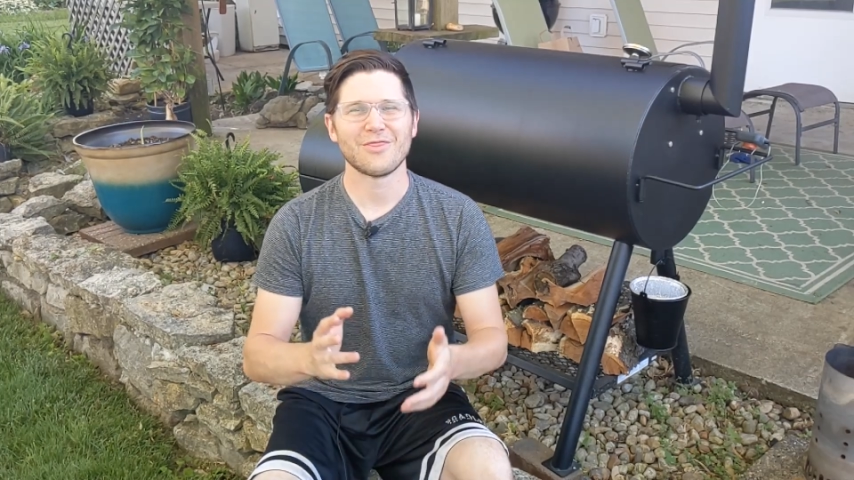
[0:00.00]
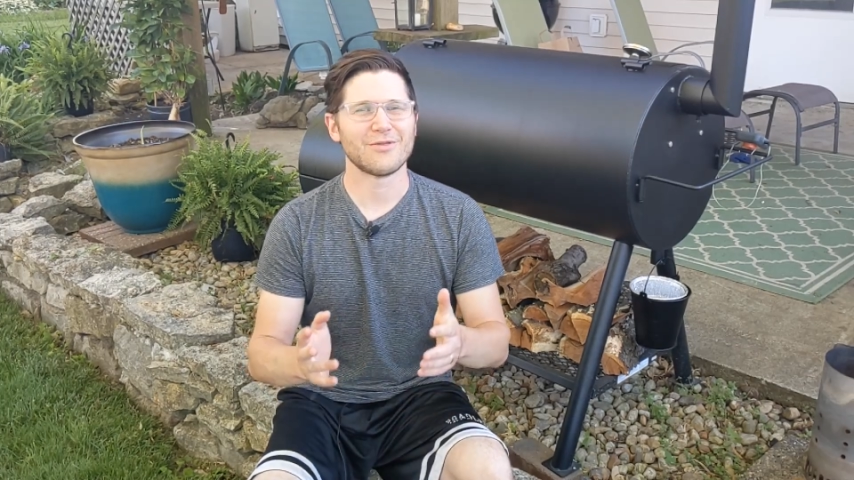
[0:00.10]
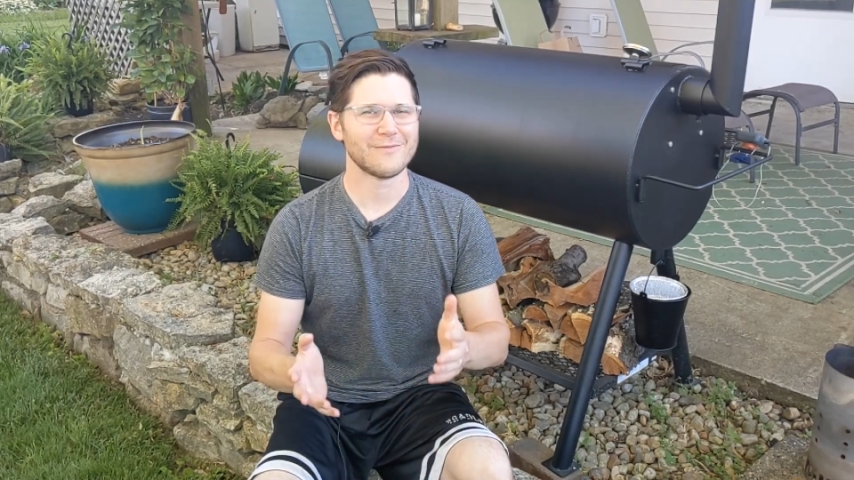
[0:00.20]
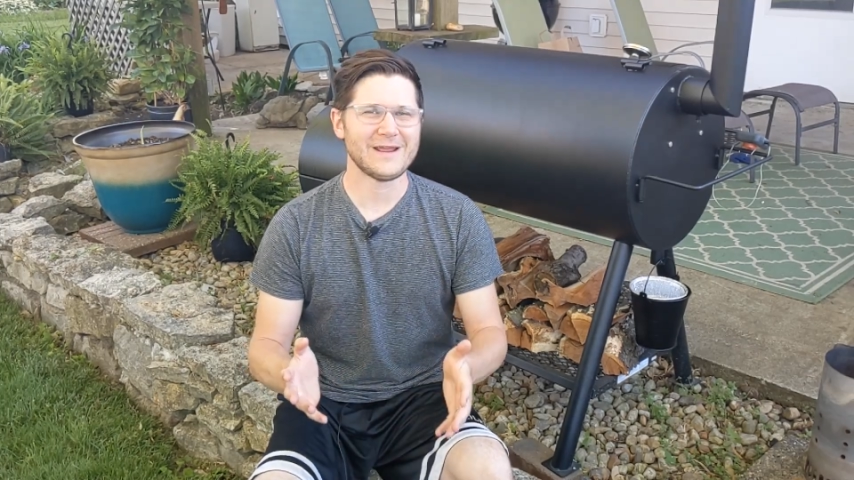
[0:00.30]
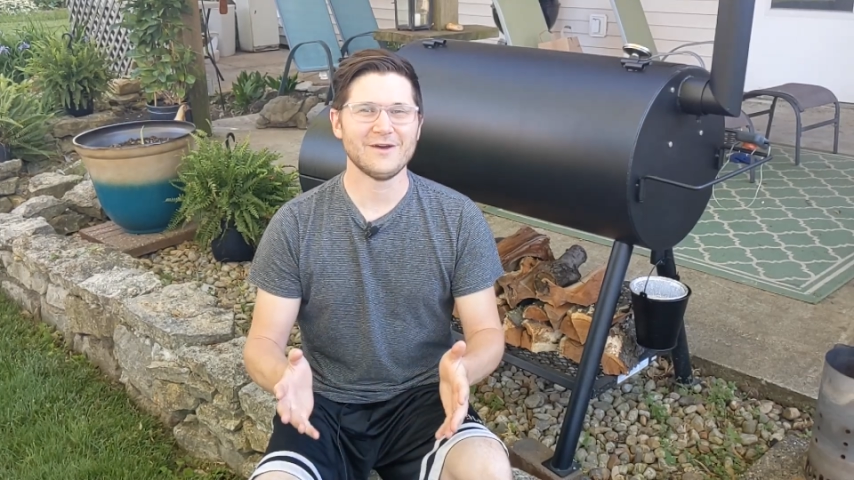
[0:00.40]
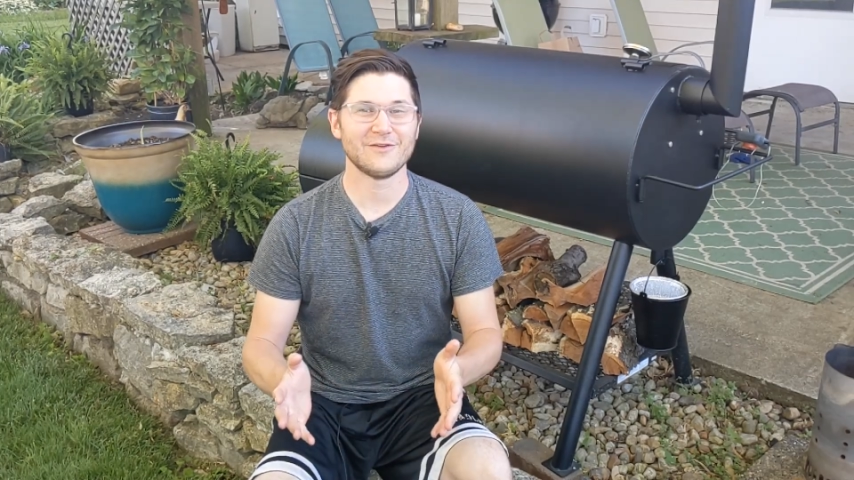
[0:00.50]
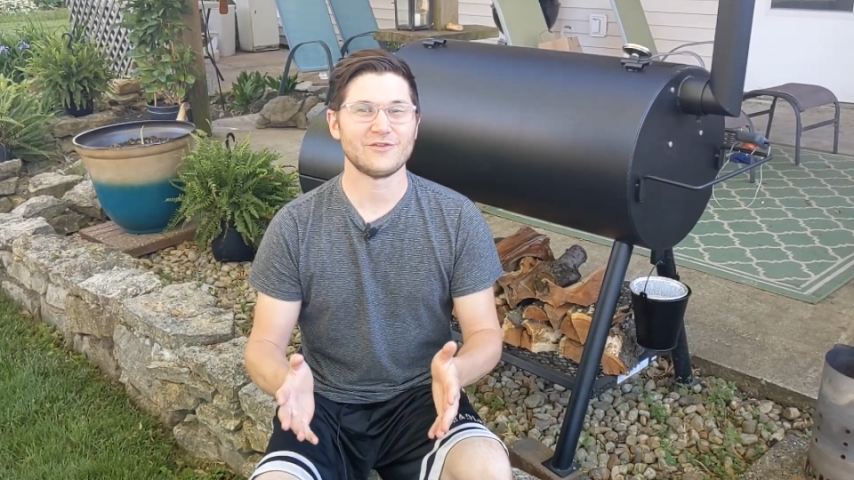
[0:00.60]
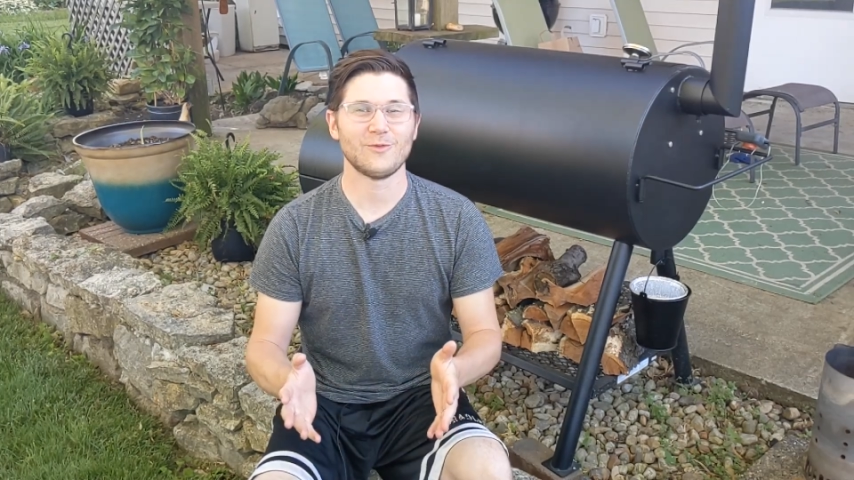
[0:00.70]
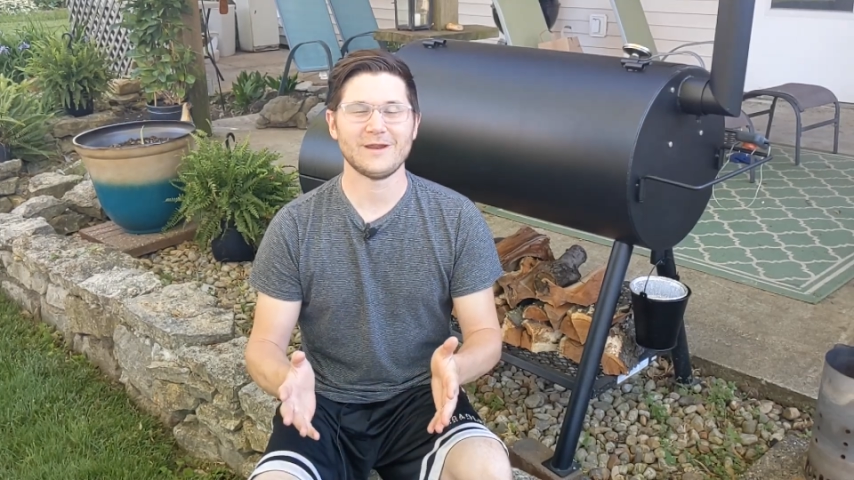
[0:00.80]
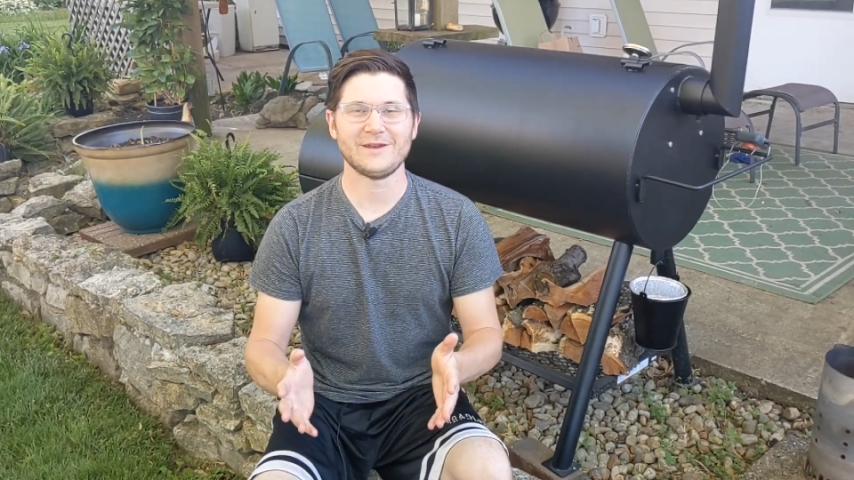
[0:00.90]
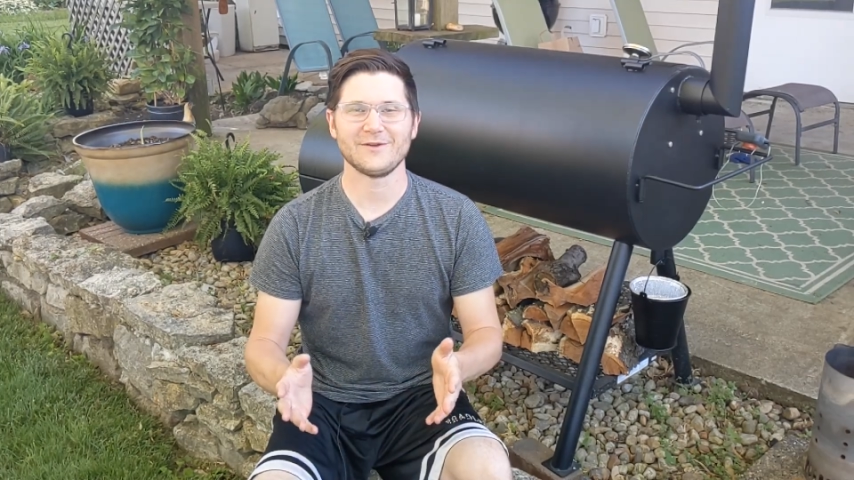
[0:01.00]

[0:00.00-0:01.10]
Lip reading: 320